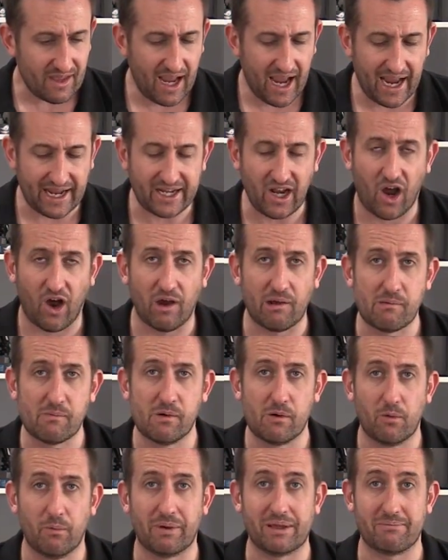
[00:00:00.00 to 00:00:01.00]
And I
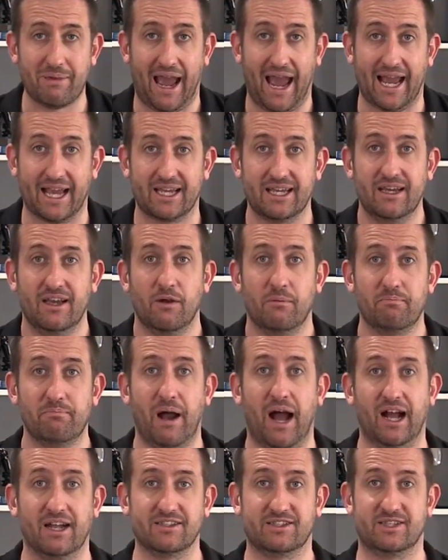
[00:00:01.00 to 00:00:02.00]
will be back.
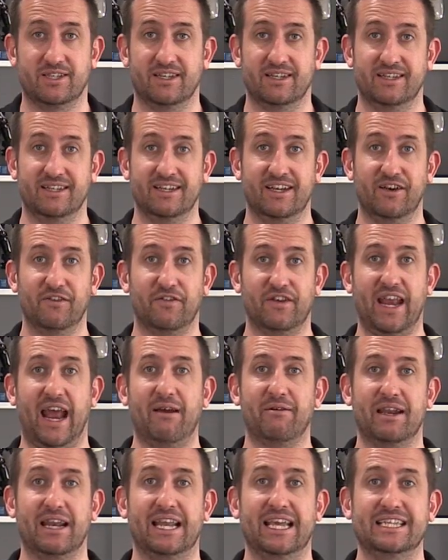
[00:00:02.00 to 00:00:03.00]
But for
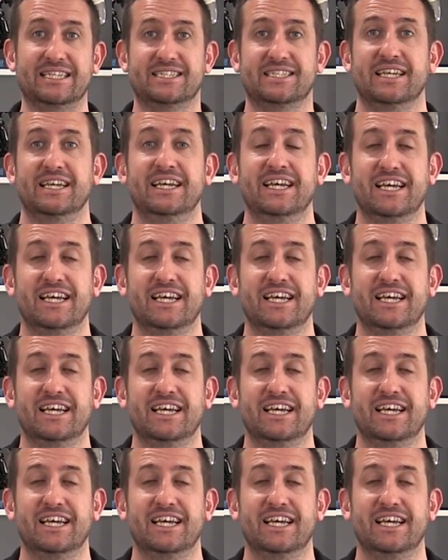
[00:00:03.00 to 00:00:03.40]
now at least,